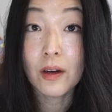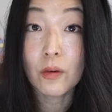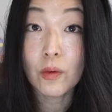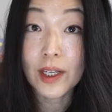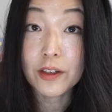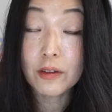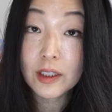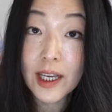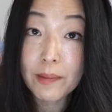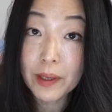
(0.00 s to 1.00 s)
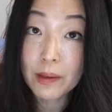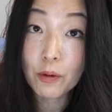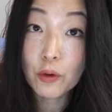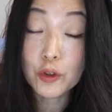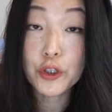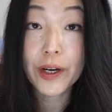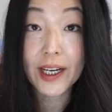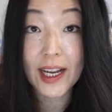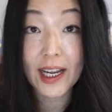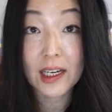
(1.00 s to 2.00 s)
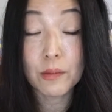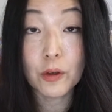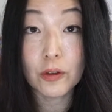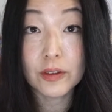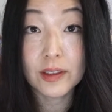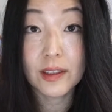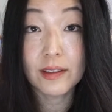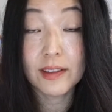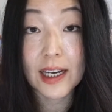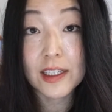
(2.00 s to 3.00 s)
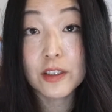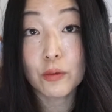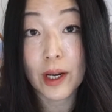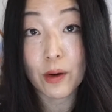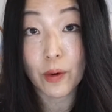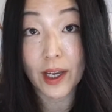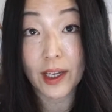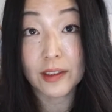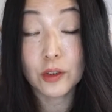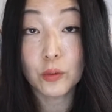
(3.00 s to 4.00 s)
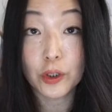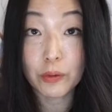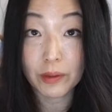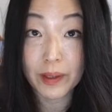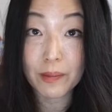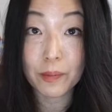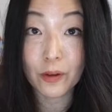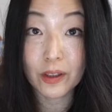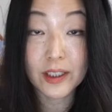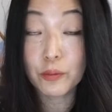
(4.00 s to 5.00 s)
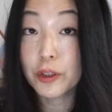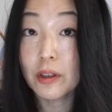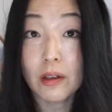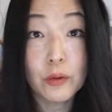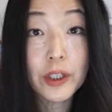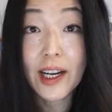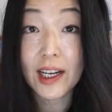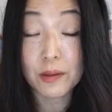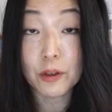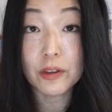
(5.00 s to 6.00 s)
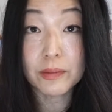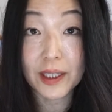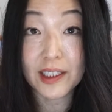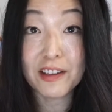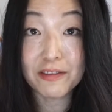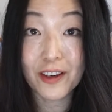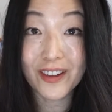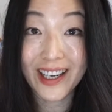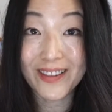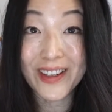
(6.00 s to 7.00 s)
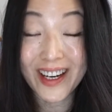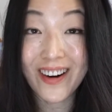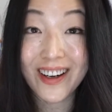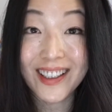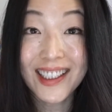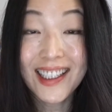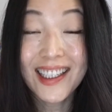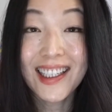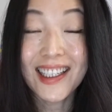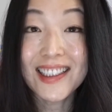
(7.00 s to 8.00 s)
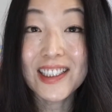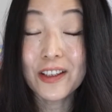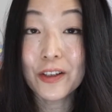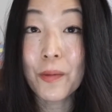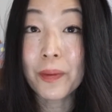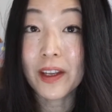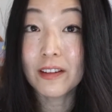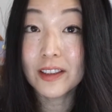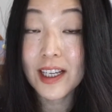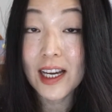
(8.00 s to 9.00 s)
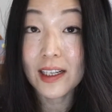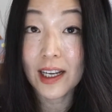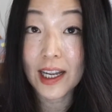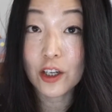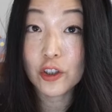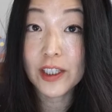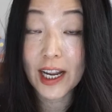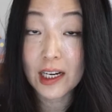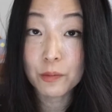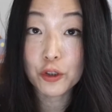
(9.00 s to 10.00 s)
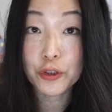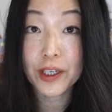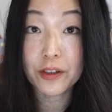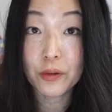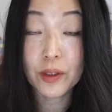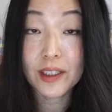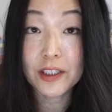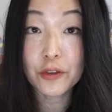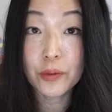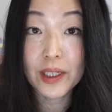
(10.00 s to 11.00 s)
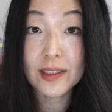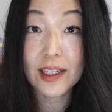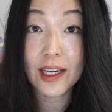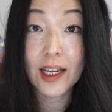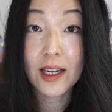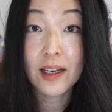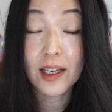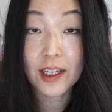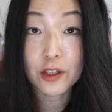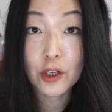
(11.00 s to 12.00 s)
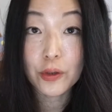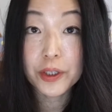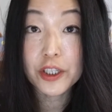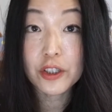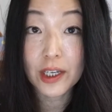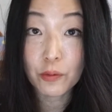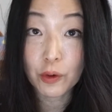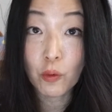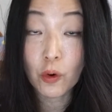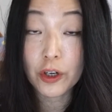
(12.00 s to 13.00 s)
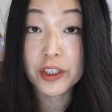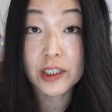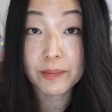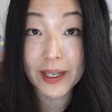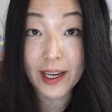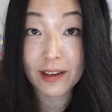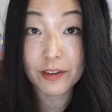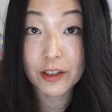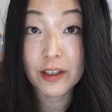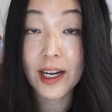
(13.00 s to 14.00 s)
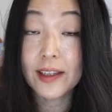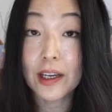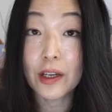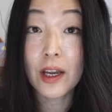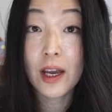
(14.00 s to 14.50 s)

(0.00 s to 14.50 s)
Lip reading: When you look at people who train animals, that is the right way to work with people, because we're animals by default, right? We are. And so you look at a good animal trainer, what they do is they encourage and reward good behavior and they